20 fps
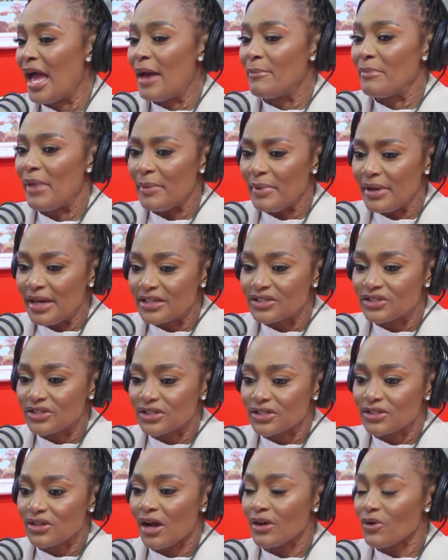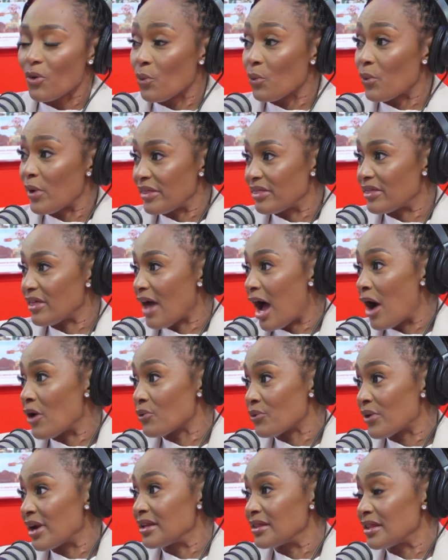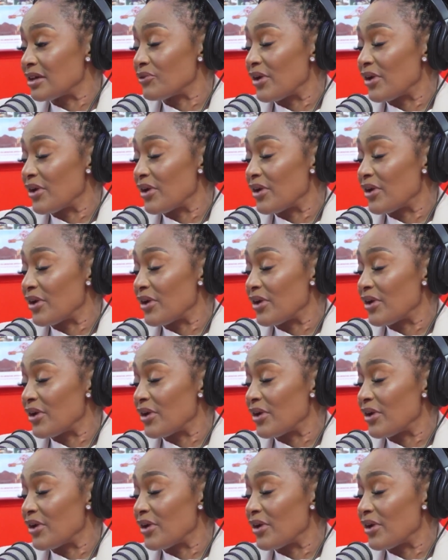Maybe let's just start with the